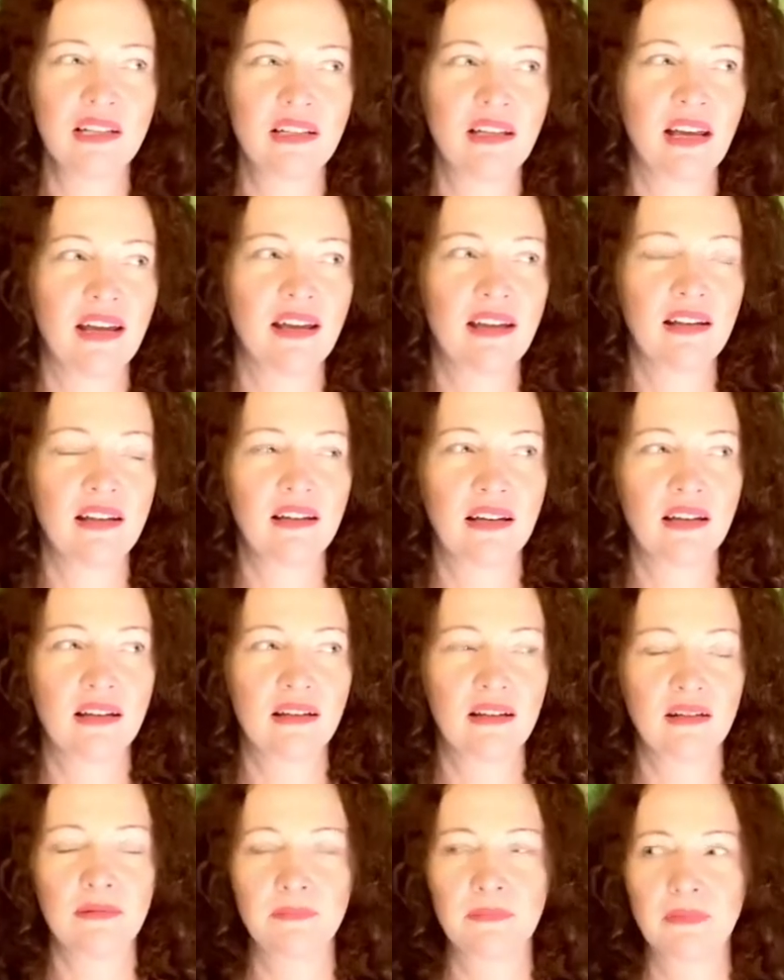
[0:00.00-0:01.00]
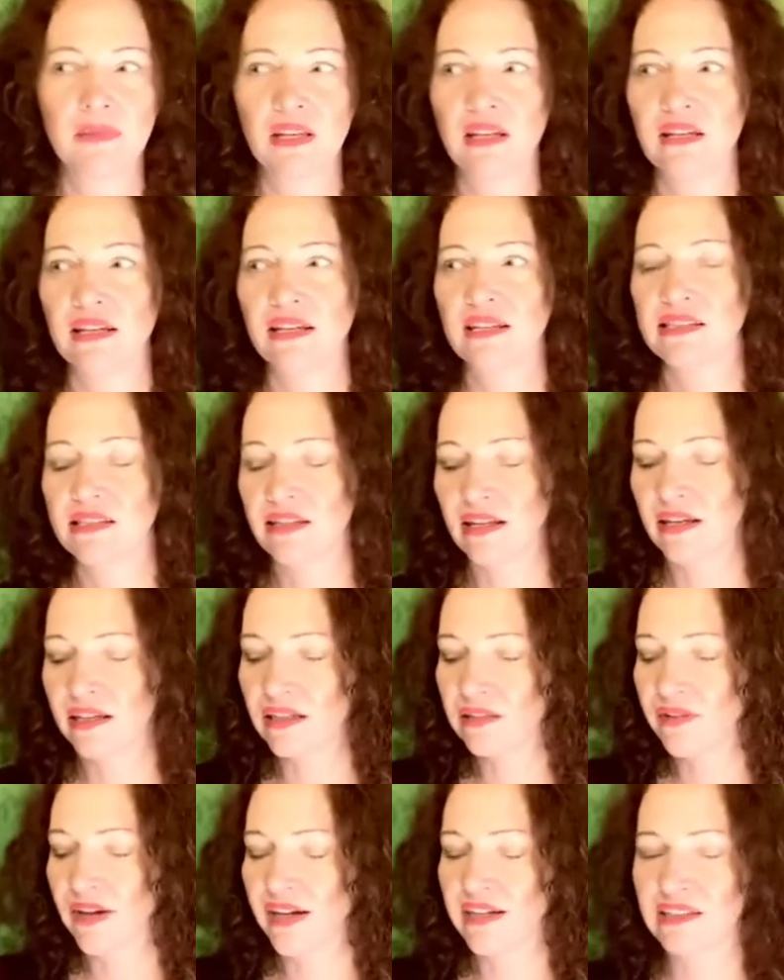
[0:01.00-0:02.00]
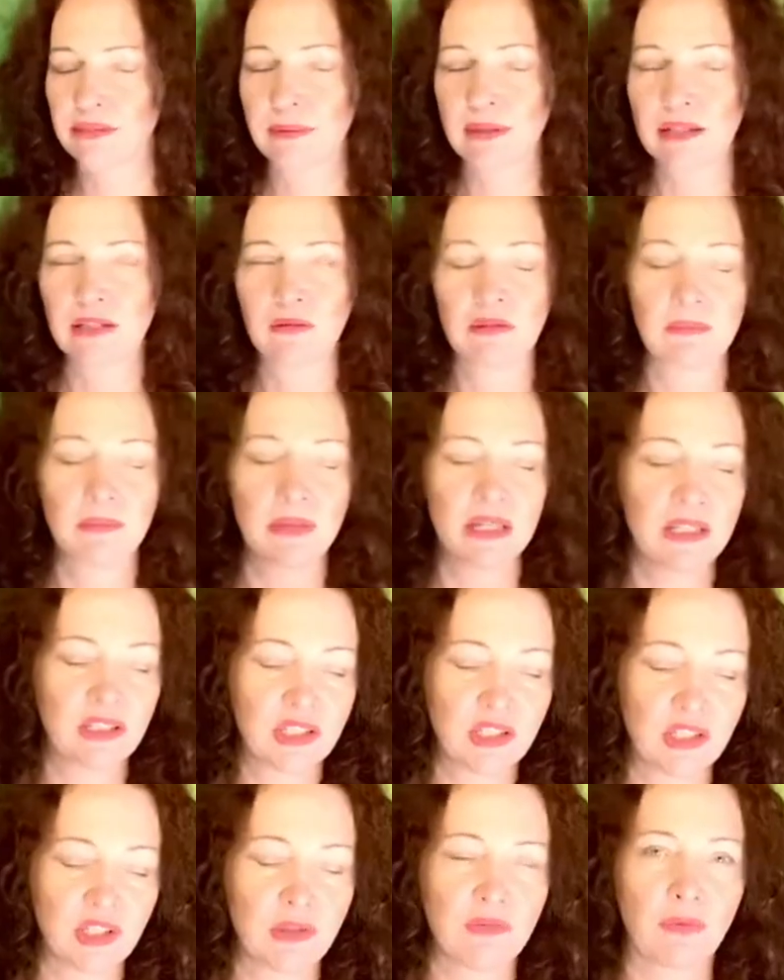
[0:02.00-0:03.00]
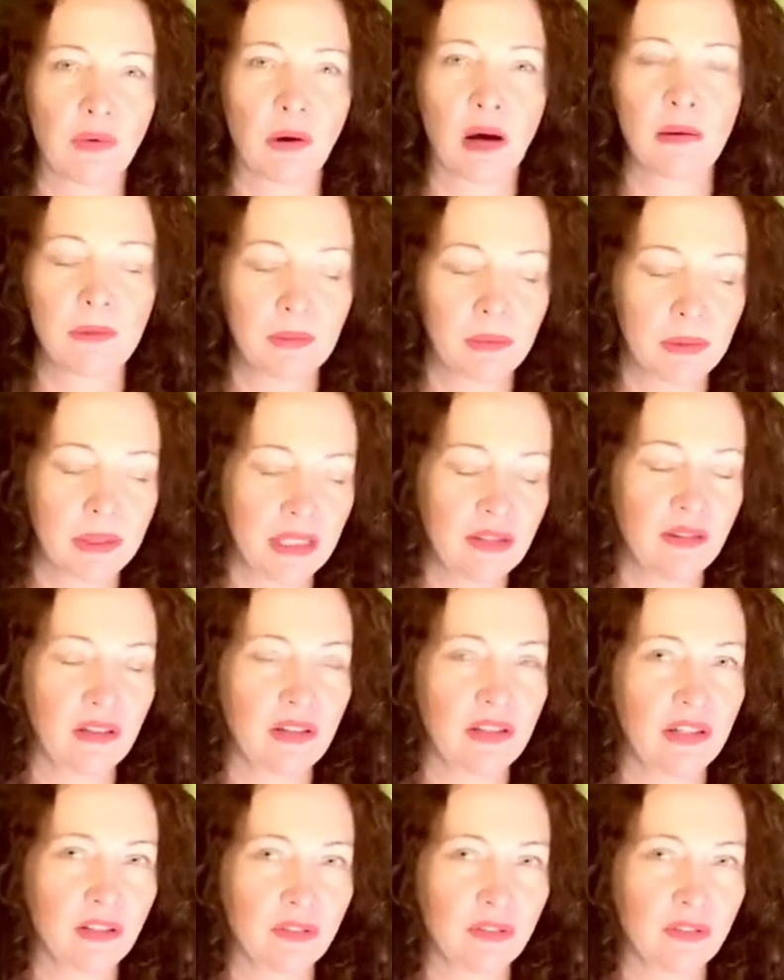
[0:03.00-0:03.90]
and its negative aspect, what it means is you probably in the near